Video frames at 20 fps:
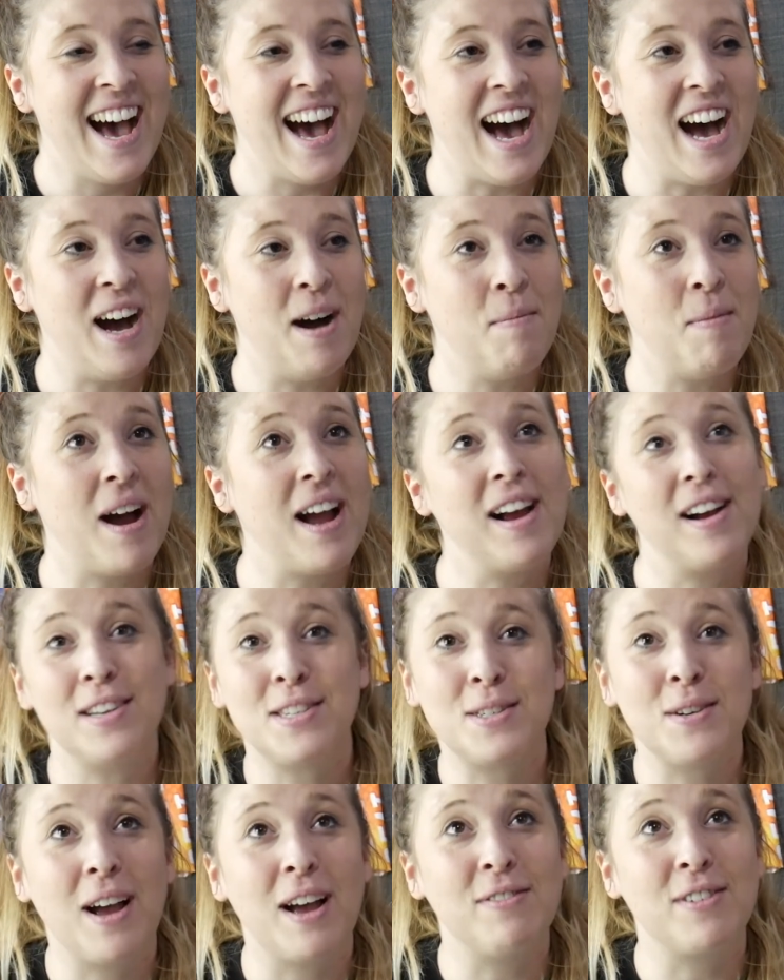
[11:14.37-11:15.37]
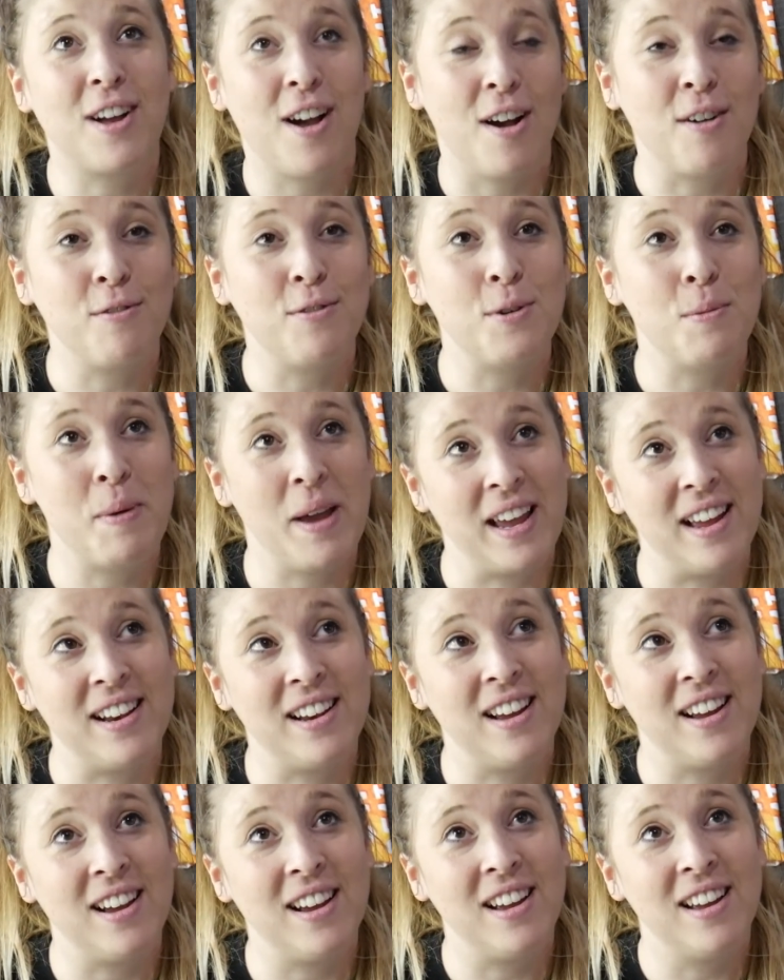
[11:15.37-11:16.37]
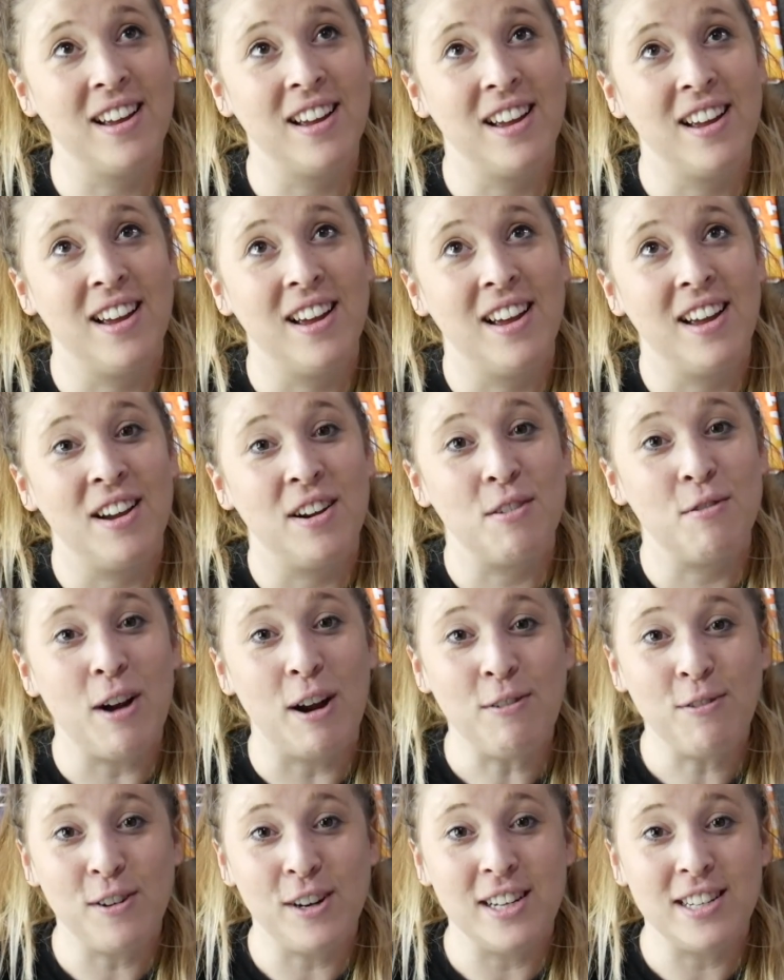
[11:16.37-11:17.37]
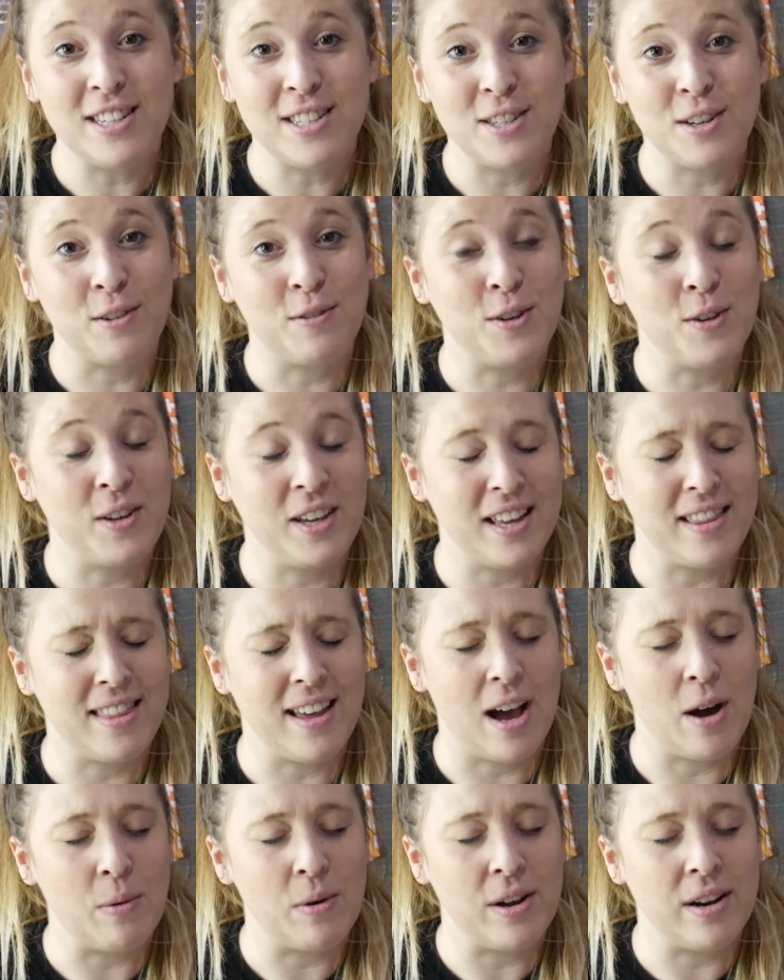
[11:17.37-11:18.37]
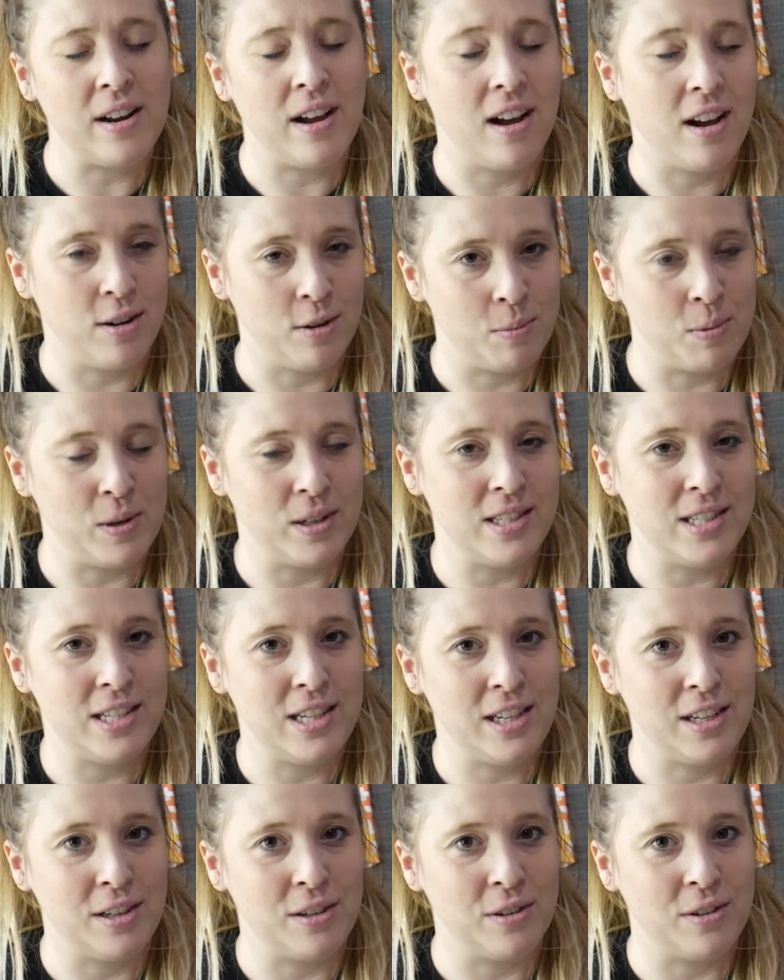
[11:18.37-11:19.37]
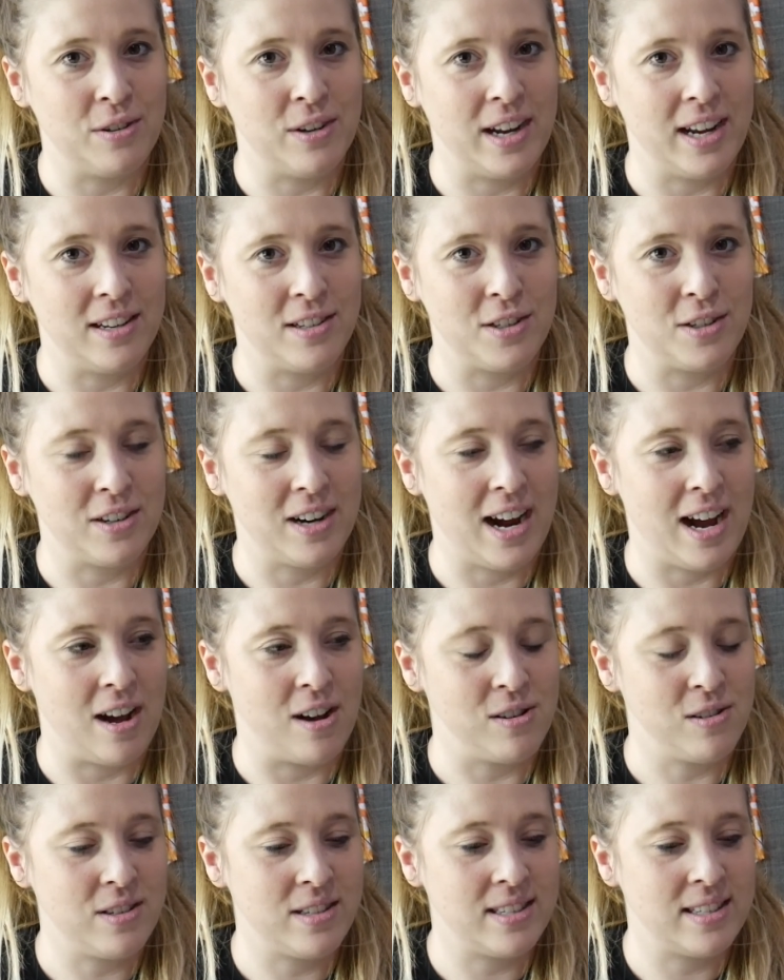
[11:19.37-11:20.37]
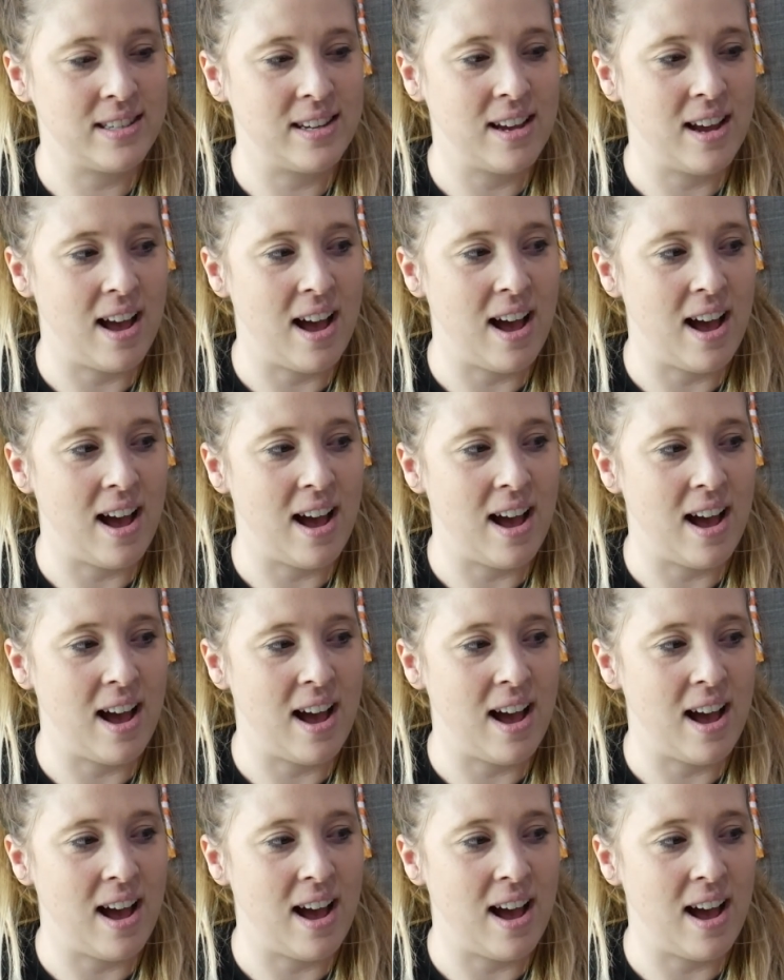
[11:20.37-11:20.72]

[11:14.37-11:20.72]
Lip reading: I also have a Kung Fu Panda reference, so if you get that one, 100 points to you and your house.